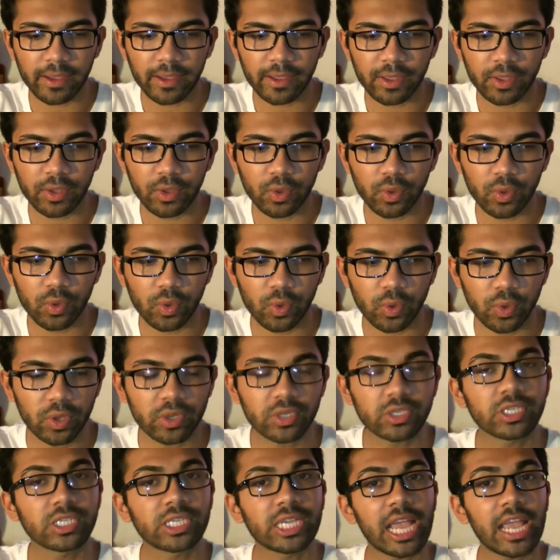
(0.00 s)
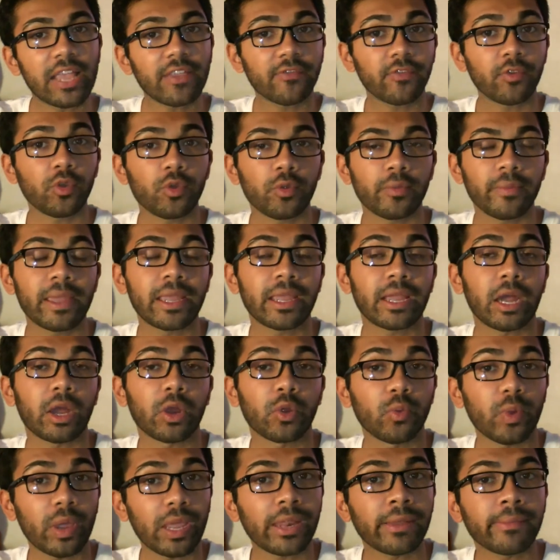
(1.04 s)
there's a chance for you to make a
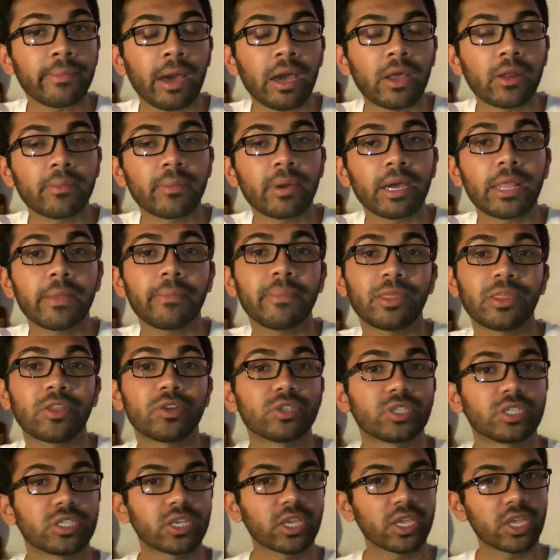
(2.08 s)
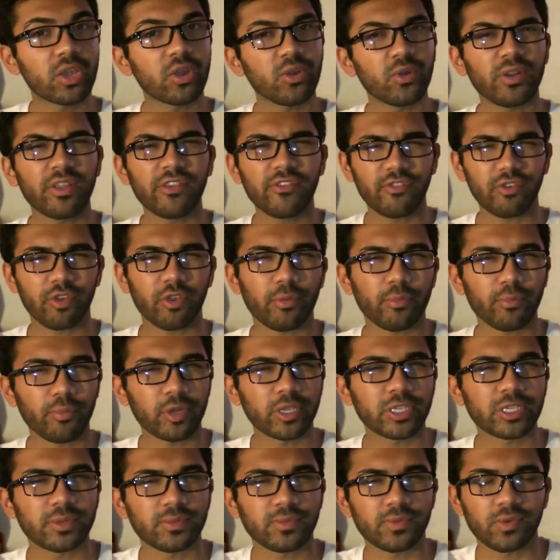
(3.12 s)
great amount of money, but there's security for your
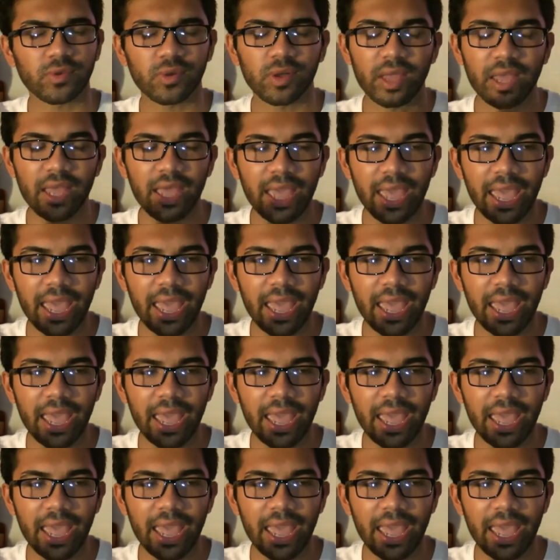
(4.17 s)
principal,